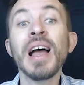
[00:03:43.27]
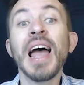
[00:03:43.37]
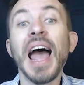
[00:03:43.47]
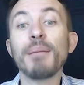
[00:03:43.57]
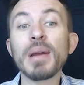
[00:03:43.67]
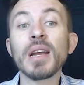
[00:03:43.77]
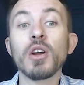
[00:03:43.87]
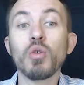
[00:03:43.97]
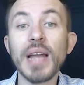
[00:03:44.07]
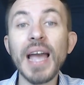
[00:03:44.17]
have been
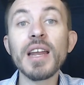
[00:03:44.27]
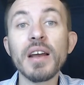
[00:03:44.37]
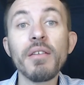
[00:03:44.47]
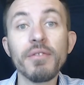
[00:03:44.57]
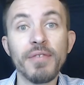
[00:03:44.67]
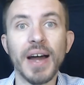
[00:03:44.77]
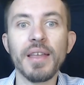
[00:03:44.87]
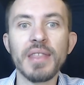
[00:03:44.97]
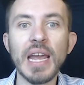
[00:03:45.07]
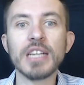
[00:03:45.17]
created via
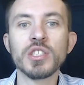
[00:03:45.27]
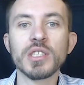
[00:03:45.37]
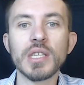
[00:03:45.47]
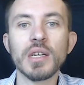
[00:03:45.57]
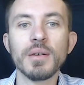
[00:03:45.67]
the agency.